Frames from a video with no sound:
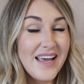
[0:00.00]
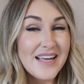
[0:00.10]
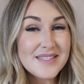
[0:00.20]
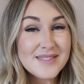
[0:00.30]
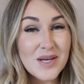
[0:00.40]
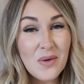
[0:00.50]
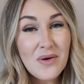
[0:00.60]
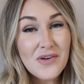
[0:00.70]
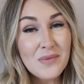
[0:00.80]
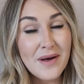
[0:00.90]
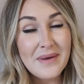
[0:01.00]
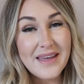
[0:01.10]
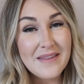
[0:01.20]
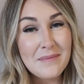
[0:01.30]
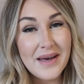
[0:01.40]
it's so
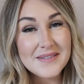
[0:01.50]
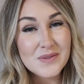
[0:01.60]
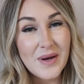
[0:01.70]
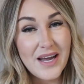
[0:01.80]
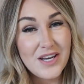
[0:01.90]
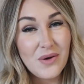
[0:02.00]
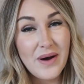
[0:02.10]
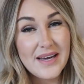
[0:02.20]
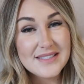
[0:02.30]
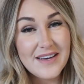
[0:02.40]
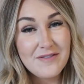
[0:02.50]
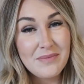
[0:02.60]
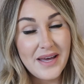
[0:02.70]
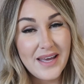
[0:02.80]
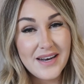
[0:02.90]
overwhelming in the best way and you guys
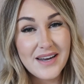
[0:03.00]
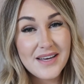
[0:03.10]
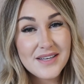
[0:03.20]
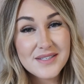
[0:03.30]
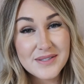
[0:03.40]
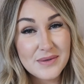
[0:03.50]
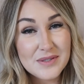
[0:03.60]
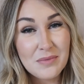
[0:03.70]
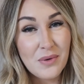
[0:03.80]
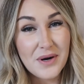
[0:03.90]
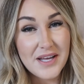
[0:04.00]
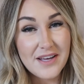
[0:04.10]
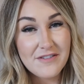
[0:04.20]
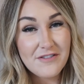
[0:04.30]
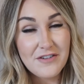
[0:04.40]
have been so
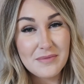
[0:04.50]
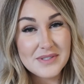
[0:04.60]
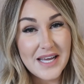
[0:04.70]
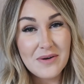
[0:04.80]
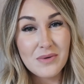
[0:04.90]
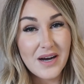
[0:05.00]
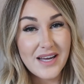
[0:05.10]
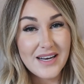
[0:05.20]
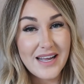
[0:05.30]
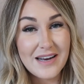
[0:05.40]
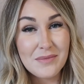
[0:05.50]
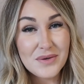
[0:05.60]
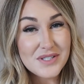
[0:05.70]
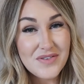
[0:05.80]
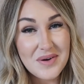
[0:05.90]
supportive from day one and
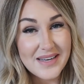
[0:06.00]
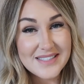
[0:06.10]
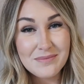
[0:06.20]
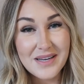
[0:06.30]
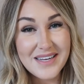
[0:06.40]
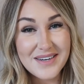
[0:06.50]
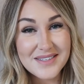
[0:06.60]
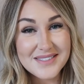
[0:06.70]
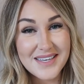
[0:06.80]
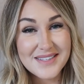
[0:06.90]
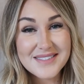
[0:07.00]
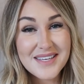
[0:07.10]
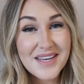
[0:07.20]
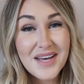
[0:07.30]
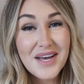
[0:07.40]
most of you guys have been here since
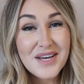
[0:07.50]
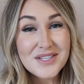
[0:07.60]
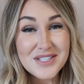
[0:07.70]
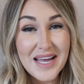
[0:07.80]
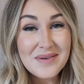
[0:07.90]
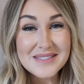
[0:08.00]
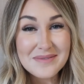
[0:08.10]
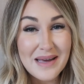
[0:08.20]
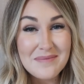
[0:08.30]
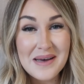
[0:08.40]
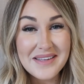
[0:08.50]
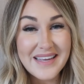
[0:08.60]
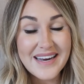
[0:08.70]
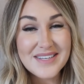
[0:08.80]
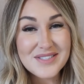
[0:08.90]
Shay was in my
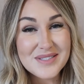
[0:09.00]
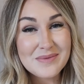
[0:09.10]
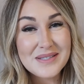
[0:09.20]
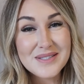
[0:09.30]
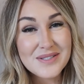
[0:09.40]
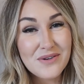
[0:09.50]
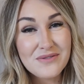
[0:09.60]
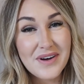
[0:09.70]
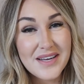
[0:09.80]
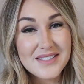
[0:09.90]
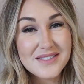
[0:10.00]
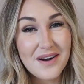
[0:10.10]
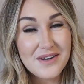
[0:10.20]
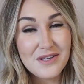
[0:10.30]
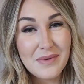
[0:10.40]
belly and it's just been so fun to
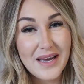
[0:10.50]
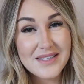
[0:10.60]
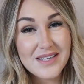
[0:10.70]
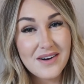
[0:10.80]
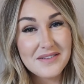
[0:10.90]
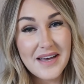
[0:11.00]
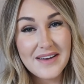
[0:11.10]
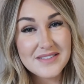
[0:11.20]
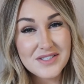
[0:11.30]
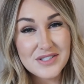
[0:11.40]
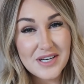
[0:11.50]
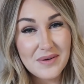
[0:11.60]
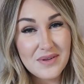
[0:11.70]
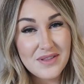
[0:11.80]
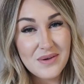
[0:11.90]
document our lives and
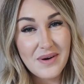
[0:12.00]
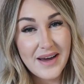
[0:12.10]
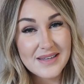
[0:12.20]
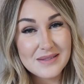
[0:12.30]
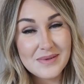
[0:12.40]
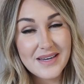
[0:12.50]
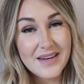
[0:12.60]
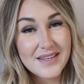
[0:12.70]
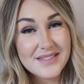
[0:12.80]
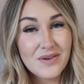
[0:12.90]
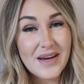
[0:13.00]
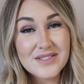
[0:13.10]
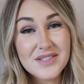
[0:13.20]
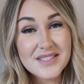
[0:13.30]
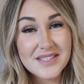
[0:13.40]
share it with you guys because you
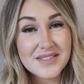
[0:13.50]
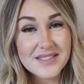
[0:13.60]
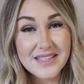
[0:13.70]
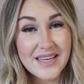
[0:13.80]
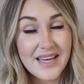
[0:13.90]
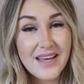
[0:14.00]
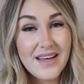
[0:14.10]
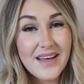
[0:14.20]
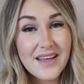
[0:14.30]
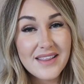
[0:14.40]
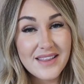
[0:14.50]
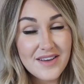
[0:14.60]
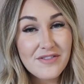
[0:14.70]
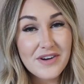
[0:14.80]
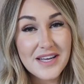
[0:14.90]
guys are seriously
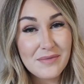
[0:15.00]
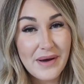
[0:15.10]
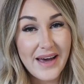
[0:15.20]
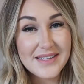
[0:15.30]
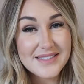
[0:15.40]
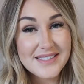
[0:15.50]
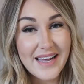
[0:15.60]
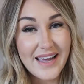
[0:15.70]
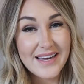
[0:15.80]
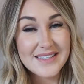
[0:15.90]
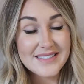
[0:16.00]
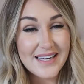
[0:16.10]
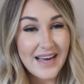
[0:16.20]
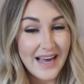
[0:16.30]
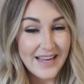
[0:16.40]
the freaking best
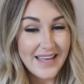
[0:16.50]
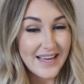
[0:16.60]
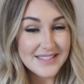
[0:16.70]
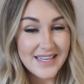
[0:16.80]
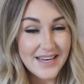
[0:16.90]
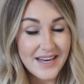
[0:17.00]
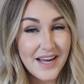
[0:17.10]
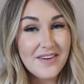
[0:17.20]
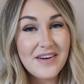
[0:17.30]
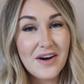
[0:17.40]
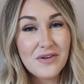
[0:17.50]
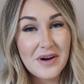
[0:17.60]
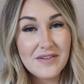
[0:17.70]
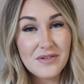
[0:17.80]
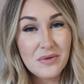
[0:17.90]
and I can't say it enough how
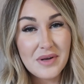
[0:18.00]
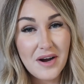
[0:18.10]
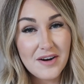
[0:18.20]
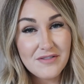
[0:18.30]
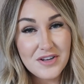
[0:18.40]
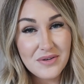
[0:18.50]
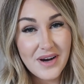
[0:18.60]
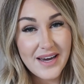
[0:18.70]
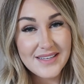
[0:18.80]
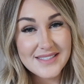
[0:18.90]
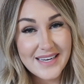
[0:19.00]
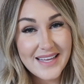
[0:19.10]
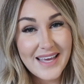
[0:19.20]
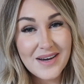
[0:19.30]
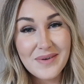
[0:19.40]
grateful we are for you guys
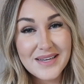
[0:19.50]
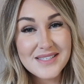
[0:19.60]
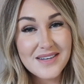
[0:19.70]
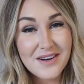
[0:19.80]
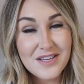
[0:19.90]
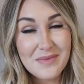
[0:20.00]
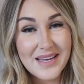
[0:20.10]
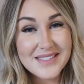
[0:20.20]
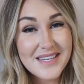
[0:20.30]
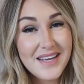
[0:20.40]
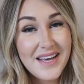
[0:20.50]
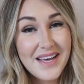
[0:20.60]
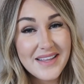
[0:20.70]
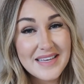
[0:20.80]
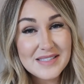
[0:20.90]
and can't wait to document
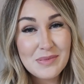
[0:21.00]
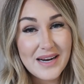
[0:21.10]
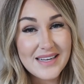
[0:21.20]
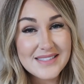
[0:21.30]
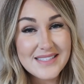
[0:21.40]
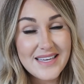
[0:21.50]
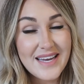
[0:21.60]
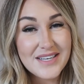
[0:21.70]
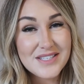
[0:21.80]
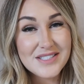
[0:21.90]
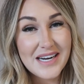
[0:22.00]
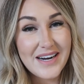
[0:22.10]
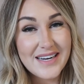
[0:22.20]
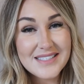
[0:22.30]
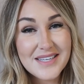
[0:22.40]
this pregnancy and
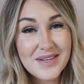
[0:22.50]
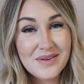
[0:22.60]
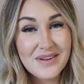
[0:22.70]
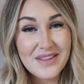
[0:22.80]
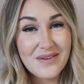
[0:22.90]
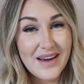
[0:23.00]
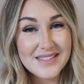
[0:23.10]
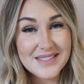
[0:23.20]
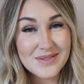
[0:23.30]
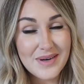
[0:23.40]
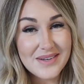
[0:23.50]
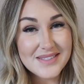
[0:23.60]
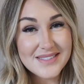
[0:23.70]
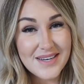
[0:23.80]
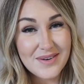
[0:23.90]
share it with you guys as
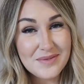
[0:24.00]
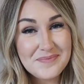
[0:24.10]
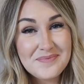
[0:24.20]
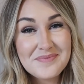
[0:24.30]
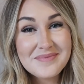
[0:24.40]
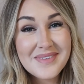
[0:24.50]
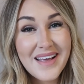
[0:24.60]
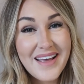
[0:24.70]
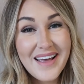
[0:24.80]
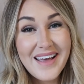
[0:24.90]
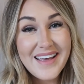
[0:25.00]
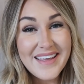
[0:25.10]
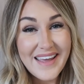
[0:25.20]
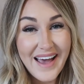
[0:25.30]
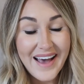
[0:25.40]
well. So
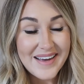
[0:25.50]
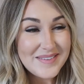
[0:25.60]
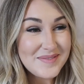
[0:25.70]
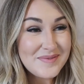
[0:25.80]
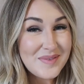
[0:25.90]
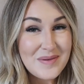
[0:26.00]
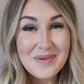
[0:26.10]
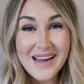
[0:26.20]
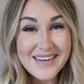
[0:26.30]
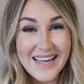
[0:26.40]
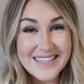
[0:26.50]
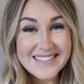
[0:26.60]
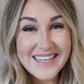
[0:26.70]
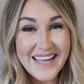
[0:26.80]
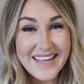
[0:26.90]
yeah, we're
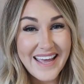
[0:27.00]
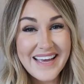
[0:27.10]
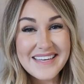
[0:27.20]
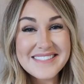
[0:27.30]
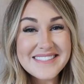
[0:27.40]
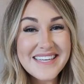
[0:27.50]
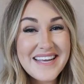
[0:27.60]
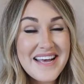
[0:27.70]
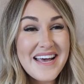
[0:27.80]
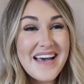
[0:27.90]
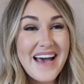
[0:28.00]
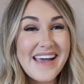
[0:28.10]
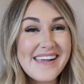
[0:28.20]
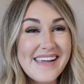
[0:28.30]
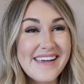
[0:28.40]
pregnant and
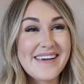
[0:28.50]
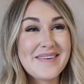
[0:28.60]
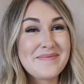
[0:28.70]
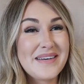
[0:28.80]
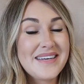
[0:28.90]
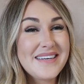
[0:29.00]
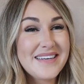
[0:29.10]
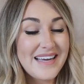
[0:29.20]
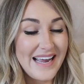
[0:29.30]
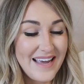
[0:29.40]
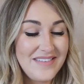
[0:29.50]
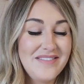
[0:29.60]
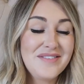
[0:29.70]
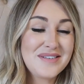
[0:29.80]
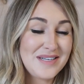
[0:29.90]
I am, I haven't
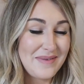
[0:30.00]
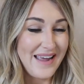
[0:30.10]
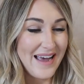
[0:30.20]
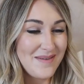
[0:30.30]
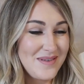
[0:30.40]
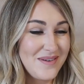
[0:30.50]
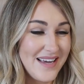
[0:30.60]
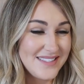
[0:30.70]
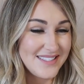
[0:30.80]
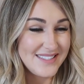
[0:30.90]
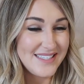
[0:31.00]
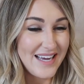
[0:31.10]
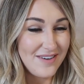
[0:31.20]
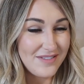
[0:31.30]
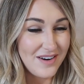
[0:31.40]
even looked on my app you guys to see
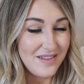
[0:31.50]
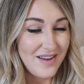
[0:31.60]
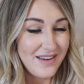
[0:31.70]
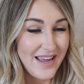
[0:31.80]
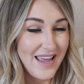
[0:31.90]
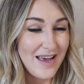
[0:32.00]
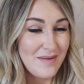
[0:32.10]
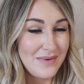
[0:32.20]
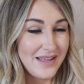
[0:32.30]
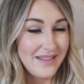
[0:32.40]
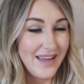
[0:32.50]
how far along I am in